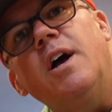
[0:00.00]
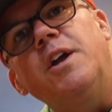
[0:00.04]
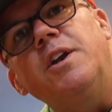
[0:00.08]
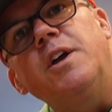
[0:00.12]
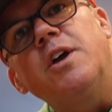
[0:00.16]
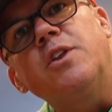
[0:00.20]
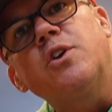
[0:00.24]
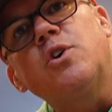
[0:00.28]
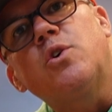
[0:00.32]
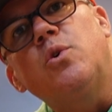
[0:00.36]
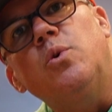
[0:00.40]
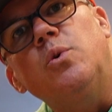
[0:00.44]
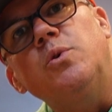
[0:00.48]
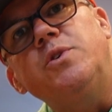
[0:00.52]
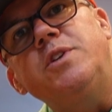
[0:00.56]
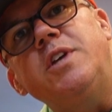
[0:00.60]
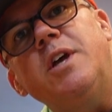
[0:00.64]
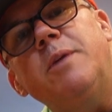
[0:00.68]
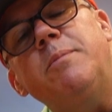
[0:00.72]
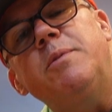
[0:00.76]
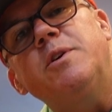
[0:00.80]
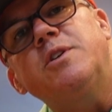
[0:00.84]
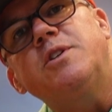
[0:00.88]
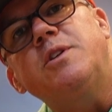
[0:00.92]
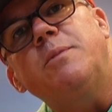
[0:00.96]
Another cool
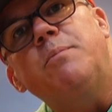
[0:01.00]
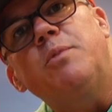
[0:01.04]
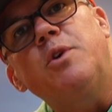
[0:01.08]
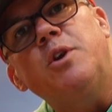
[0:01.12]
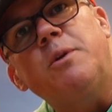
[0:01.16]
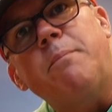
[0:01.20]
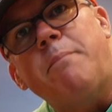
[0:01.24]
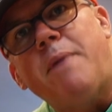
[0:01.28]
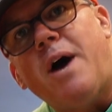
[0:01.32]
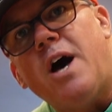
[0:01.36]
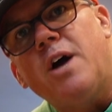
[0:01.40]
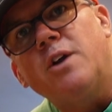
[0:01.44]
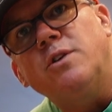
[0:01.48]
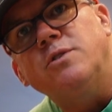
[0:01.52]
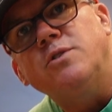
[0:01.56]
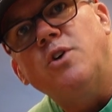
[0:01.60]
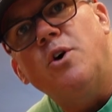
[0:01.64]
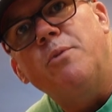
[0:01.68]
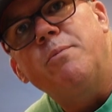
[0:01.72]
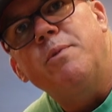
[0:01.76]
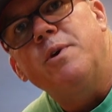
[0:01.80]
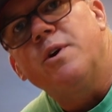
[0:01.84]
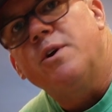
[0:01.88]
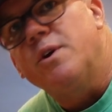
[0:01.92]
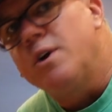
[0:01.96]
tip is to put a bottle
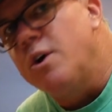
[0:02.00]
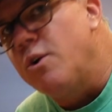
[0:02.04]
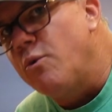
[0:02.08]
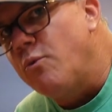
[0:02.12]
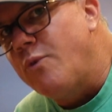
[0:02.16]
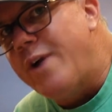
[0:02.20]
opener